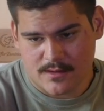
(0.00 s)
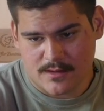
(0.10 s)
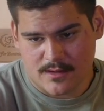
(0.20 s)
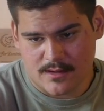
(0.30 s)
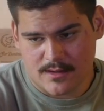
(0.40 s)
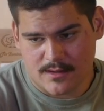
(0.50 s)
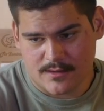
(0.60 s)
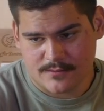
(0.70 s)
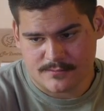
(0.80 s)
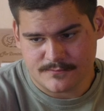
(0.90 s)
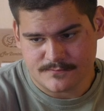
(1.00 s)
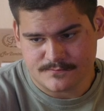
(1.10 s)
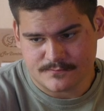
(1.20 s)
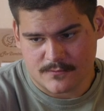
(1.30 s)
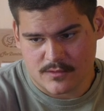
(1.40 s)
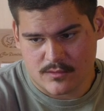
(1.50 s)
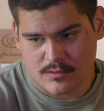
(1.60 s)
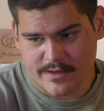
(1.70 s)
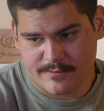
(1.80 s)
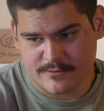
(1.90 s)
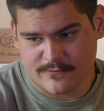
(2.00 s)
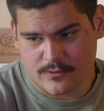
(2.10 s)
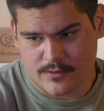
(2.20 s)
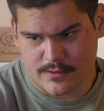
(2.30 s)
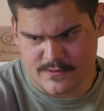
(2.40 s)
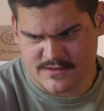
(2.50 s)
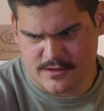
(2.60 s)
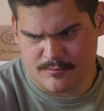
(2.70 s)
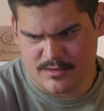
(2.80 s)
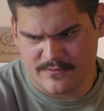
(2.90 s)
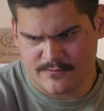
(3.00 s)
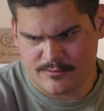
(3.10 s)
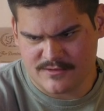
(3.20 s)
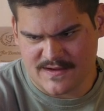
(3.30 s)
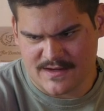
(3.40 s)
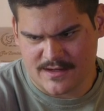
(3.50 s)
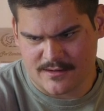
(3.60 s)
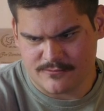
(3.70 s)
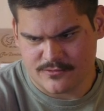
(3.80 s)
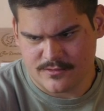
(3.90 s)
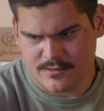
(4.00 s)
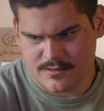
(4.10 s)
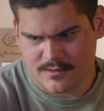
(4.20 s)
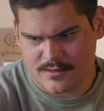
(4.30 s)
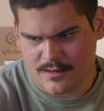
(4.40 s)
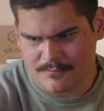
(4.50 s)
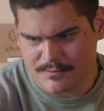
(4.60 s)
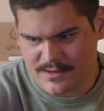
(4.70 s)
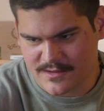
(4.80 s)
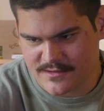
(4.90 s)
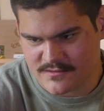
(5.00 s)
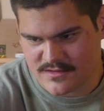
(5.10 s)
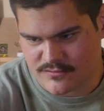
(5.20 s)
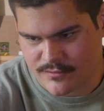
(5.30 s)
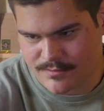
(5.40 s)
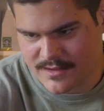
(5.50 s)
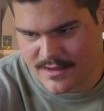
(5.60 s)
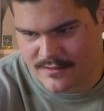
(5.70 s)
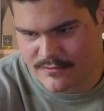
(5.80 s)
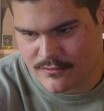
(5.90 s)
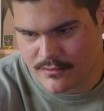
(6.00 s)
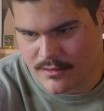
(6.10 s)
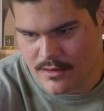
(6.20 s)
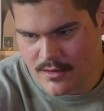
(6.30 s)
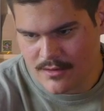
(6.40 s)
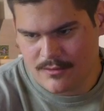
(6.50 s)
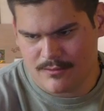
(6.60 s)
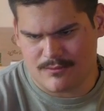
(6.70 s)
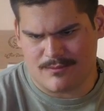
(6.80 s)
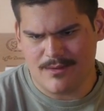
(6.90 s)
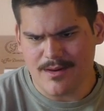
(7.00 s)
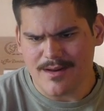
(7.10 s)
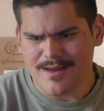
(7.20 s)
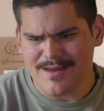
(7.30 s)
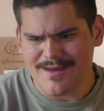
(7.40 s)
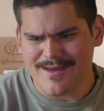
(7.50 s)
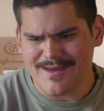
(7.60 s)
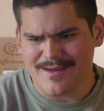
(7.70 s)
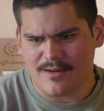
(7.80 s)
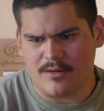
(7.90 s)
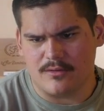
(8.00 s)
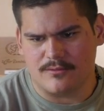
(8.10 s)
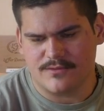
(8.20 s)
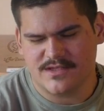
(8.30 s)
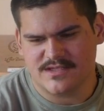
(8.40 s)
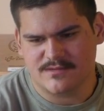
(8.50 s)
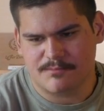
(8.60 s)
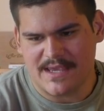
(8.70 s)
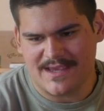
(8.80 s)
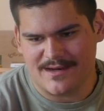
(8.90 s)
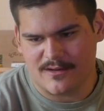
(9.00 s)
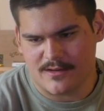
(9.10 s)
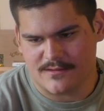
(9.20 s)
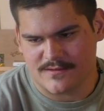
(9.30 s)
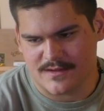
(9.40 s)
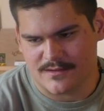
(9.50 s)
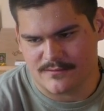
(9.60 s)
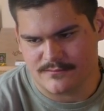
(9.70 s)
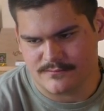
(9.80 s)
Coral Gables, Florida. This unbelievable tiny company is disrupting What? Oh, this is paid content.